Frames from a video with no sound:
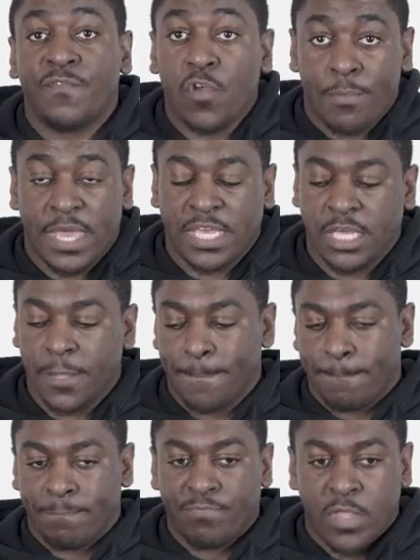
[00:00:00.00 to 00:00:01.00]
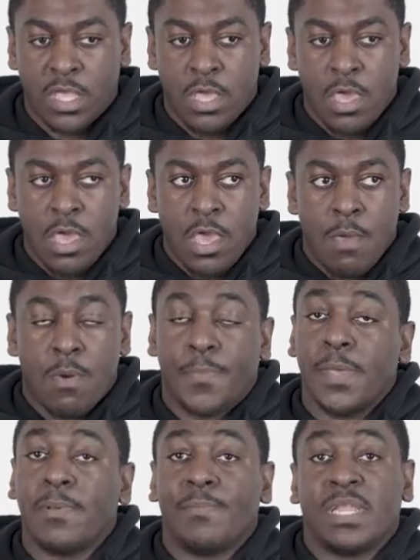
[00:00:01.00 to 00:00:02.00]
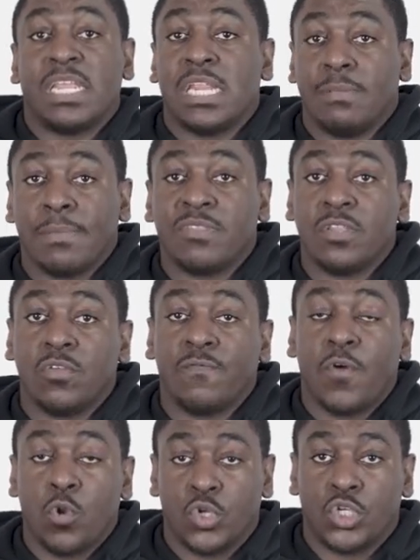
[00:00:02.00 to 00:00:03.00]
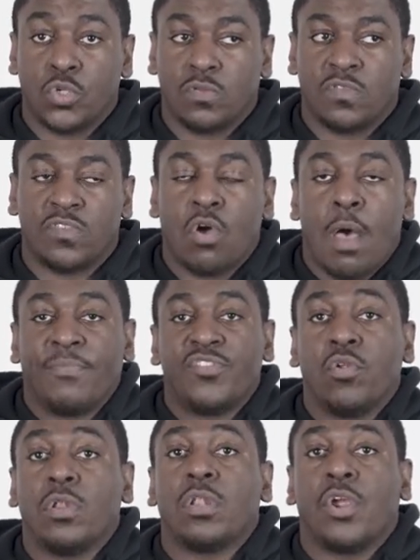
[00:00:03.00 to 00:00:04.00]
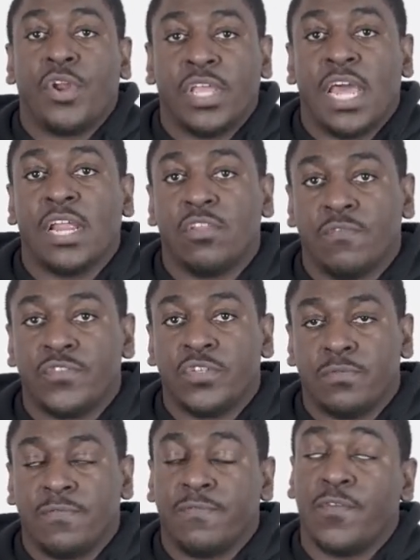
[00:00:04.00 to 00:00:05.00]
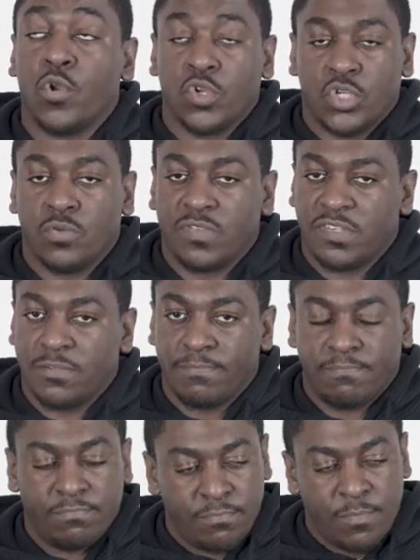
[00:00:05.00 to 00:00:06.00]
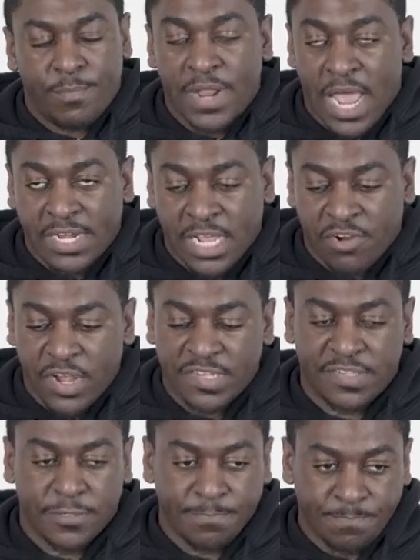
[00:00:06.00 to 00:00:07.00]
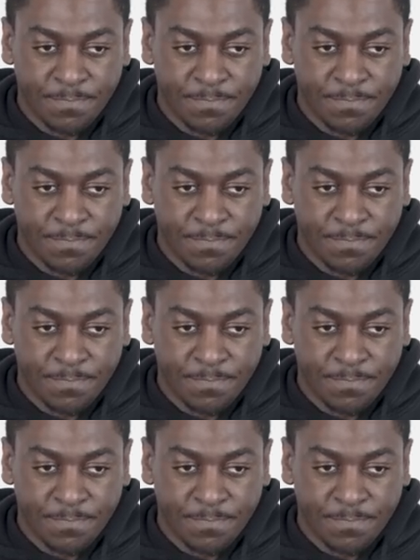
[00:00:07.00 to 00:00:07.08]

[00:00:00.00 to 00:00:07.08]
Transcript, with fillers: filmmaking. But people have been hitting me to do photo shoots, so I'm still learning how to do photo shoots. But I digress.